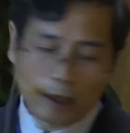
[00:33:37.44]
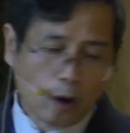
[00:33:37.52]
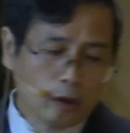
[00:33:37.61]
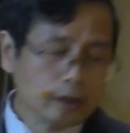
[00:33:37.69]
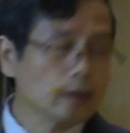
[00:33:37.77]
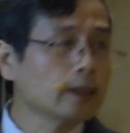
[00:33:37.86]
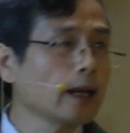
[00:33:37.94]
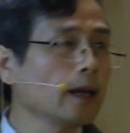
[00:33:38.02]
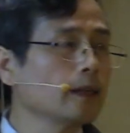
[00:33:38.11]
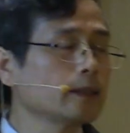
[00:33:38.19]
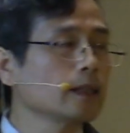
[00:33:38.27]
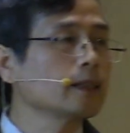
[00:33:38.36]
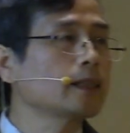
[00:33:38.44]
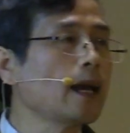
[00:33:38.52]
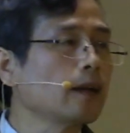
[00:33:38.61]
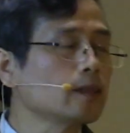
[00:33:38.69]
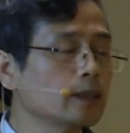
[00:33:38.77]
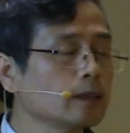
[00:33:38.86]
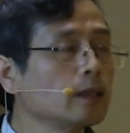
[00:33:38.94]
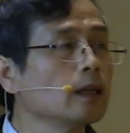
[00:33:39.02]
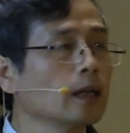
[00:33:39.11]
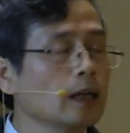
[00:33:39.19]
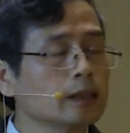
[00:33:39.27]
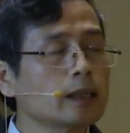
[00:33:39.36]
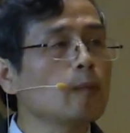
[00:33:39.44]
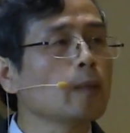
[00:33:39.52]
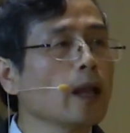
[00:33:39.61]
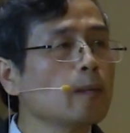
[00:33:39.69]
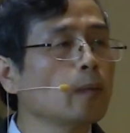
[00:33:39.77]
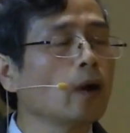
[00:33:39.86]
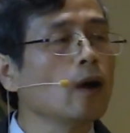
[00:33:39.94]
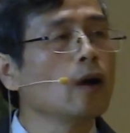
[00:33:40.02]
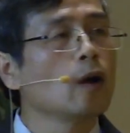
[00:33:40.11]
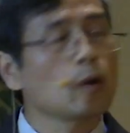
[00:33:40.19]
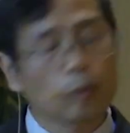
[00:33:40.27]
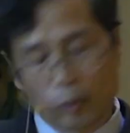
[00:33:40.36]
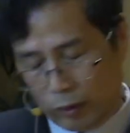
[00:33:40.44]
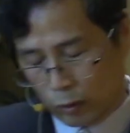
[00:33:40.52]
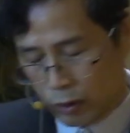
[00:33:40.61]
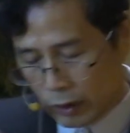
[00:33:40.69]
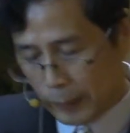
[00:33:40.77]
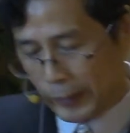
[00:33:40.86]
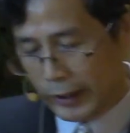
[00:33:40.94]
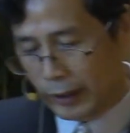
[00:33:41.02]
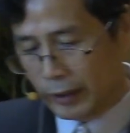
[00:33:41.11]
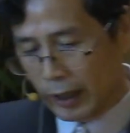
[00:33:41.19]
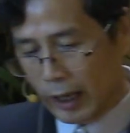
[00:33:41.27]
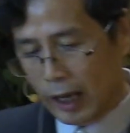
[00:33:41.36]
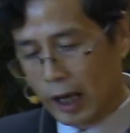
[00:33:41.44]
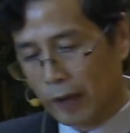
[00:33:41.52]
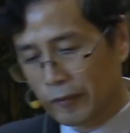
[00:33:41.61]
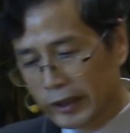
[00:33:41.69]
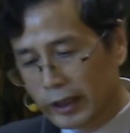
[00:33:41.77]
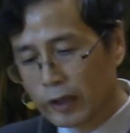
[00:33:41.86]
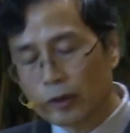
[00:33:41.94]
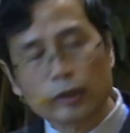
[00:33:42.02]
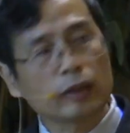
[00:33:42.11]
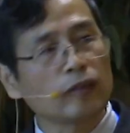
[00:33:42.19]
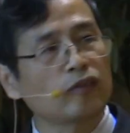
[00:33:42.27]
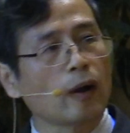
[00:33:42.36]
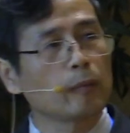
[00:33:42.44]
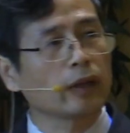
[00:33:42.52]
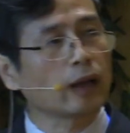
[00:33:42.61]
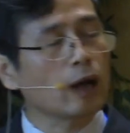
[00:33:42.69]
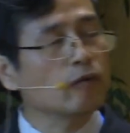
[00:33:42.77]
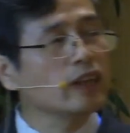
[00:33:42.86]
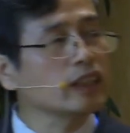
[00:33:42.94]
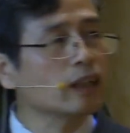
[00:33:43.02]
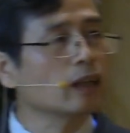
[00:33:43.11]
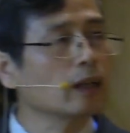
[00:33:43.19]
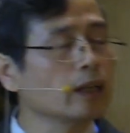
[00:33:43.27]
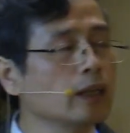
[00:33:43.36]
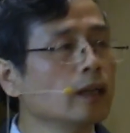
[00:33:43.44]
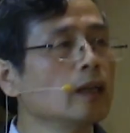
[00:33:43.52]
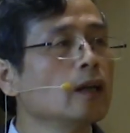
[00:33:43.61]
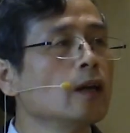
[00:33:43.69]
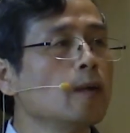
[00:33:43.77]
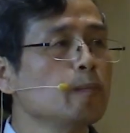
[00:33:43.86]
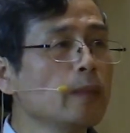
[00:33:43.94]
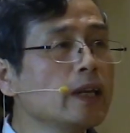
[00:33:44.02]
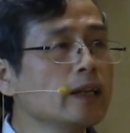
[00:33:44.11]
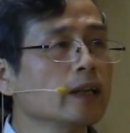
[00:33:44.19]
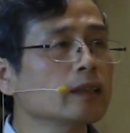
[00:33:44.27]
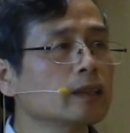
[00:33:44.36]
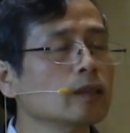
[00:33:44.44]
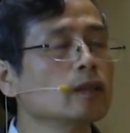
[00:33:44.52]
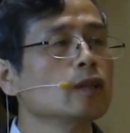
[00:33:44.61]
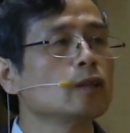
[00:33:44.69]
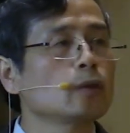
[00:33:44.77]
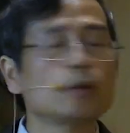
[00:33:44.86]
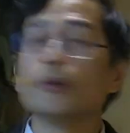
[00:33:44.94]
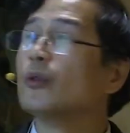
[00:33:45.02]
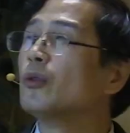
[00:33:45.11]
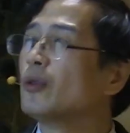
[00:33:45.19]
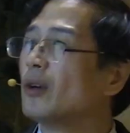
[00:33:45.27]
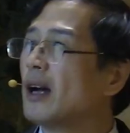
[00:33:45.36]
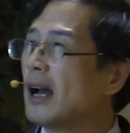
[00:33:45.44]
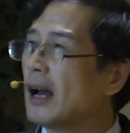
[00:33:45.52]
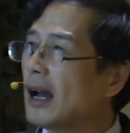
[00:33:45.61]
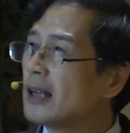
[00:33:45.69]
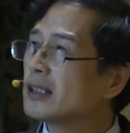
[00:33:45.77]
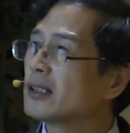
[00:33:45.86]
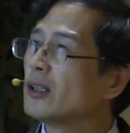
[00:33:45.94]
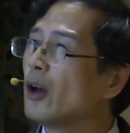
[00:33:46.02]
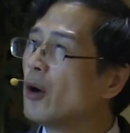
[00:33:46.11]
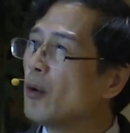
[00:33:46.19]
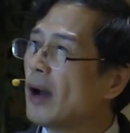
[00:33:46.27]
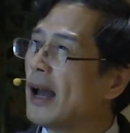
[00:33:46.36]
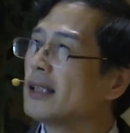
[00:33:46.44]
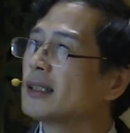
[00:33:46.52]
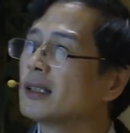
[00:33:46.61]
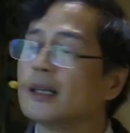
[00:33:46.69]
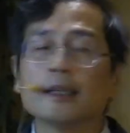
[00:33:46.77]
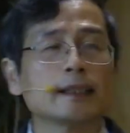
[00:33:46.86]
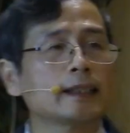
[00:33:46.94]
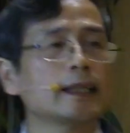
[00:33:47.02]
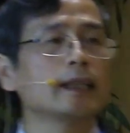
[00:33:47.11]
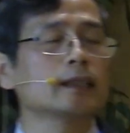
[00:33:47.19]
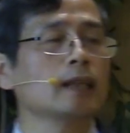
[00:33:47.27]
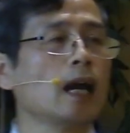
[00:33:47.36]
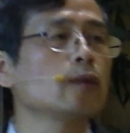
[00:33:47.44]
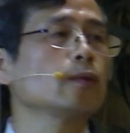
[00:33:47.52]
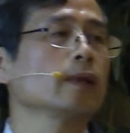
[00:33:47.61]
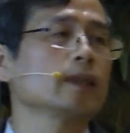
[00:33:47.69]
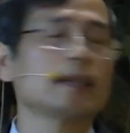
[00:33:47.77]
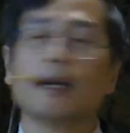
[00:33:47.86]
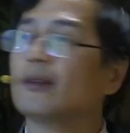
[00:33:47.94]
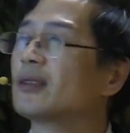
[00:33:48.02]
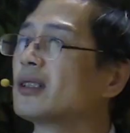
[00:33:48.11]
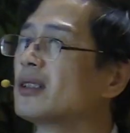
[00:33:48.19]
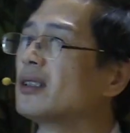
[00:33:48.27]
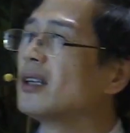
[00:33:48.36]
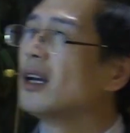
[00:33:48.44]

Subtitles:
also the cells consumption number could be reduced from conventionally millions to as low as 600 cells.